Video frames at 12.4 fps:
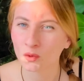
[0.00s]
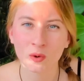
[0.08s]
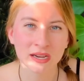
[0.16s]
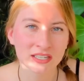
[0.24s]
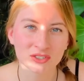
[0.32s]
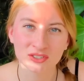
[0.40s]

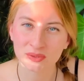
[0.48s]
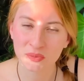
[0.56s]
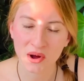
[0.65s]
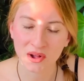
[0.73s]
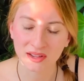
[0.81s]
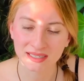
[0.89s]
way too
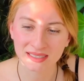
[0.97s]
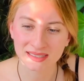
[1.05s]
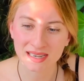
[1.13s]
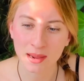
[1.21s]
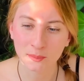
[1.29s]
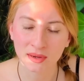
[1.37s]
small and it's
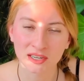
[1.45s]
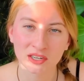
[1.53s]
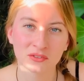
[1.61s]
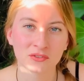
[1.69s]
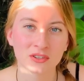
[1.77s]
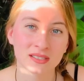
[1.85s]
not big
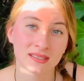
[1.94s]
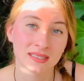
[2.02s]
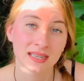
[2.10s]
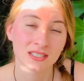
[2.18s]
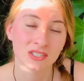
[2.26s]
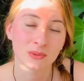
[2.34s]
enough for the
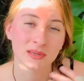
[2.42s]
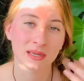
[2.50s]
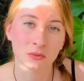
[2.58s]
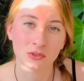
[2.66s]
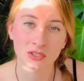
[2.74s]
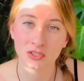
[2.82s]
snake to be
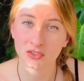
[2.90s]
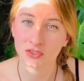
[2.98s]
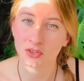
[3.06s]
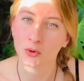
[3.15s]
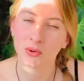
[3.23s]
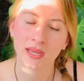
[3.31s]
able to
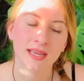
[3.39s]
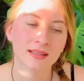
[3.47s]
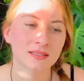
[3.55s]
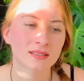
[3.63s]
soak in.